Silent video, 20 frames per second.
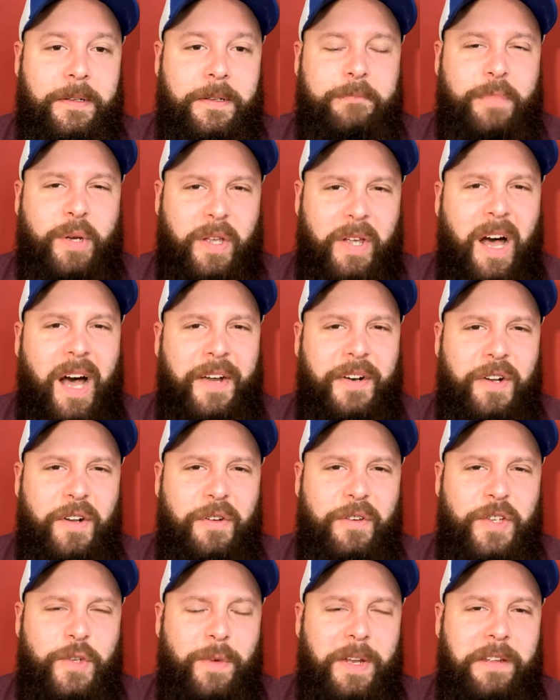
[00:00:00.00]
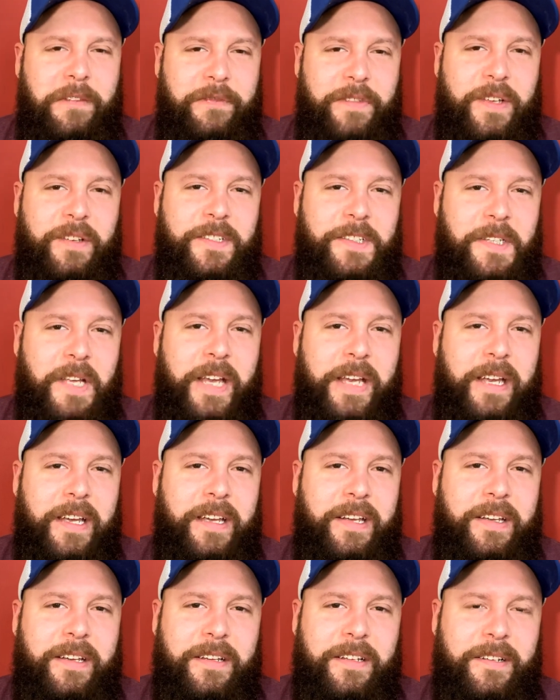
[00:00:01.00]
But God knows what it feels
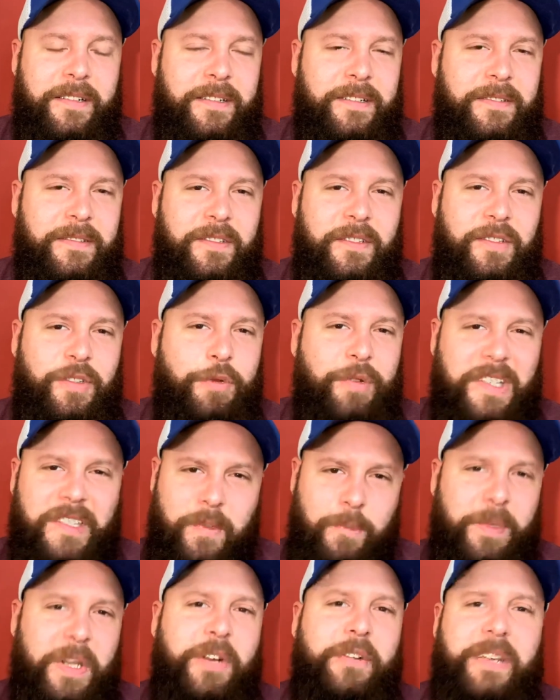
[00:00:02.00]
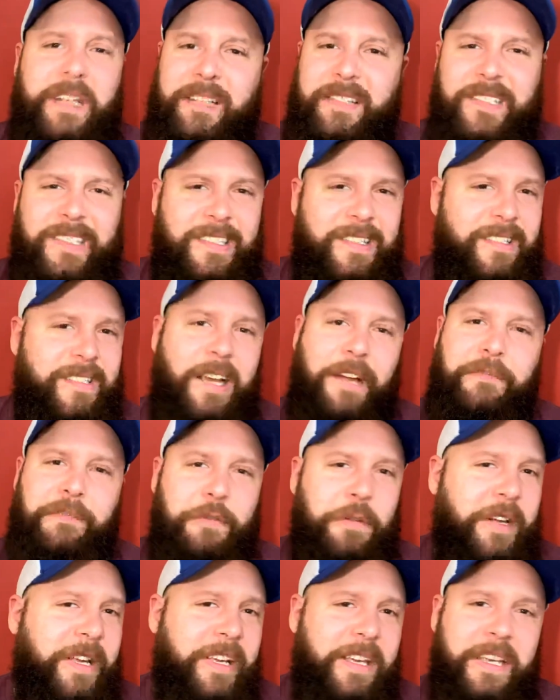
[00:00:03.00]
like to experience
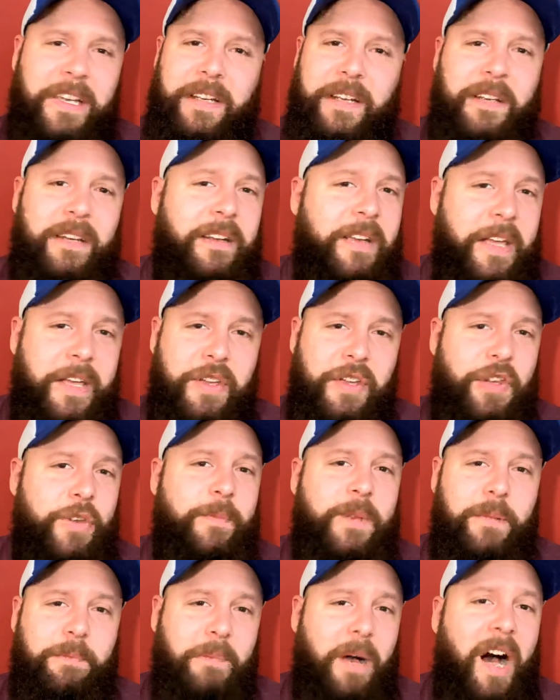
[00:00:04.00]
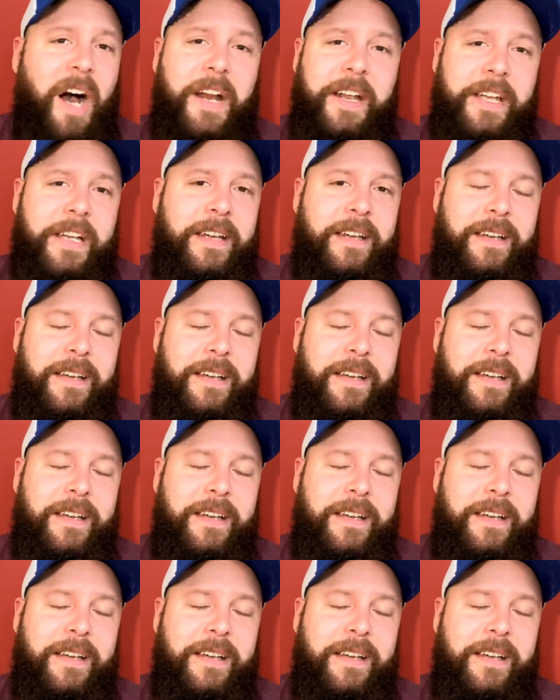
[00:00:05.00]
suffering in a human body.